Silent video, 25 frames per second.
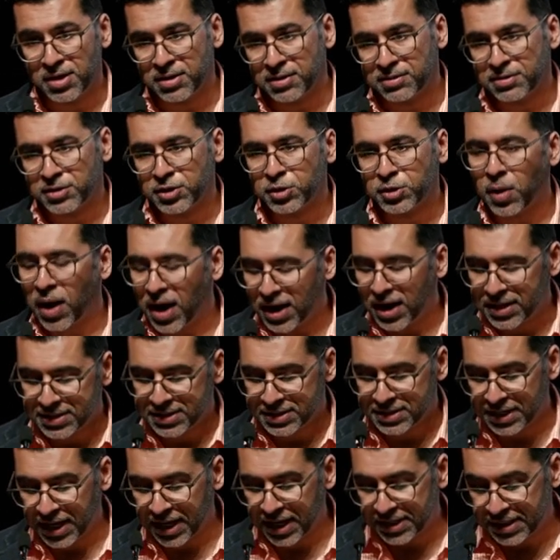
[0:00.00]
So I
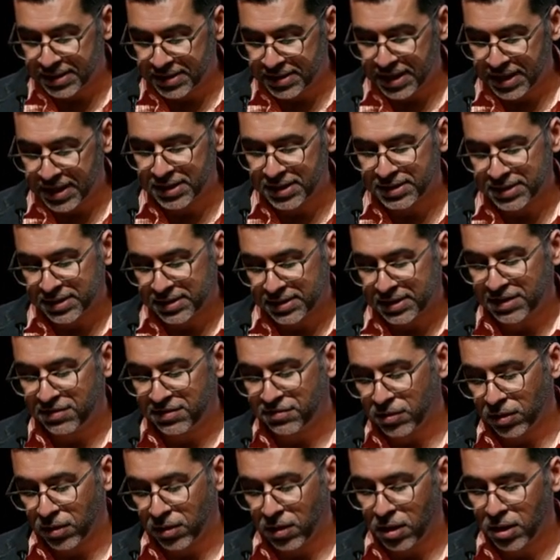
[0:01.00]
decided then to leave the
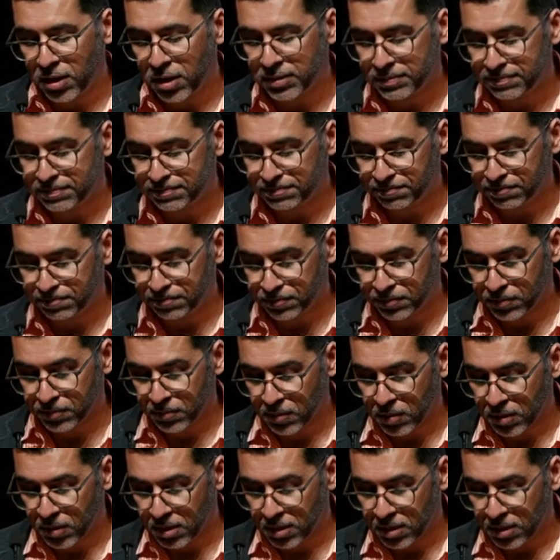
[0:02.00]
law.
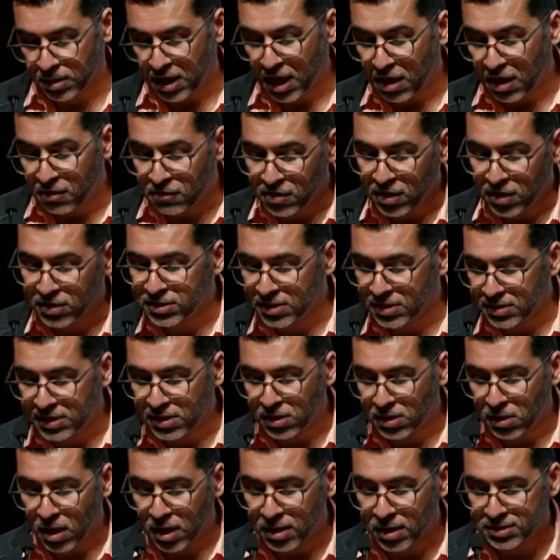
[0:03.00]
I felt a little
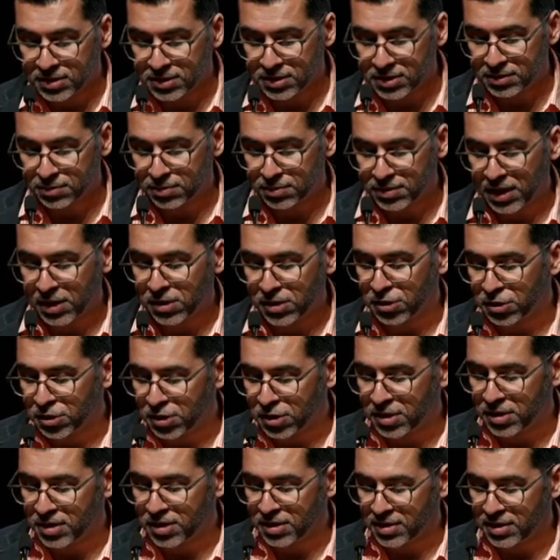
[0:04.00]
lost, but I
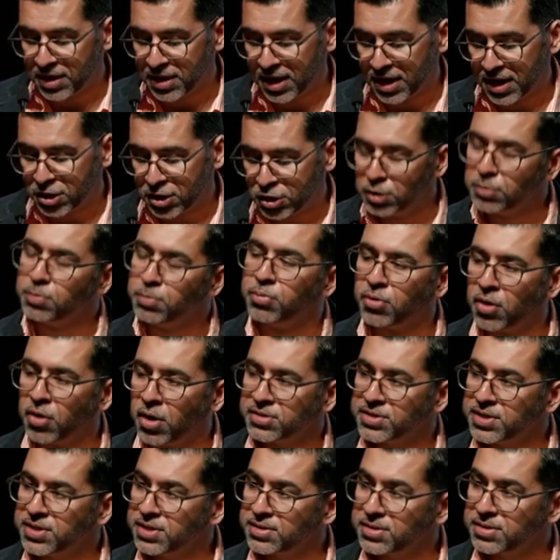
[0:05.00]
learned that a good
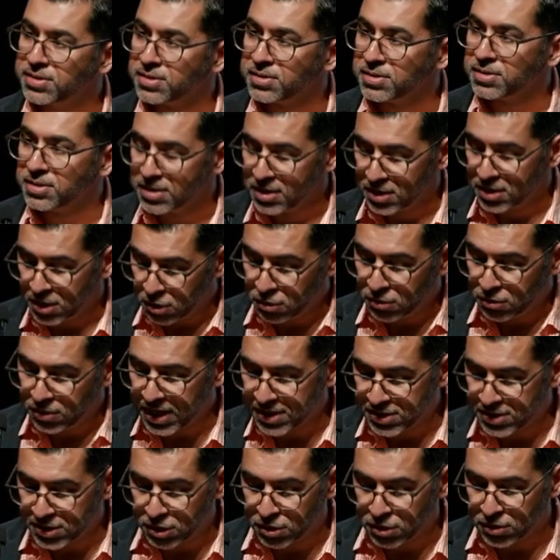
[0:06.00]
process
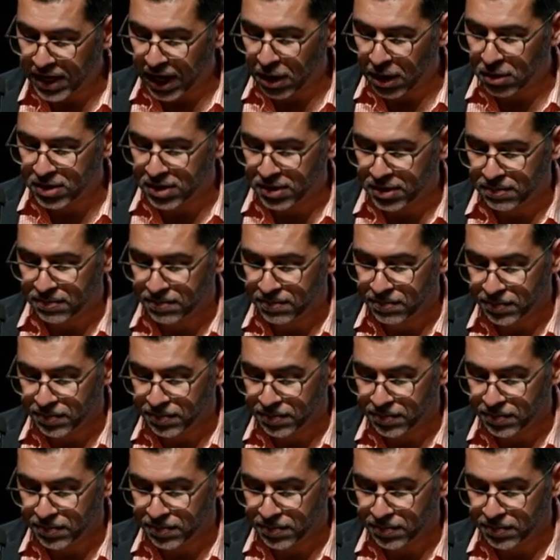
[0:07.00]
creates a good outcome.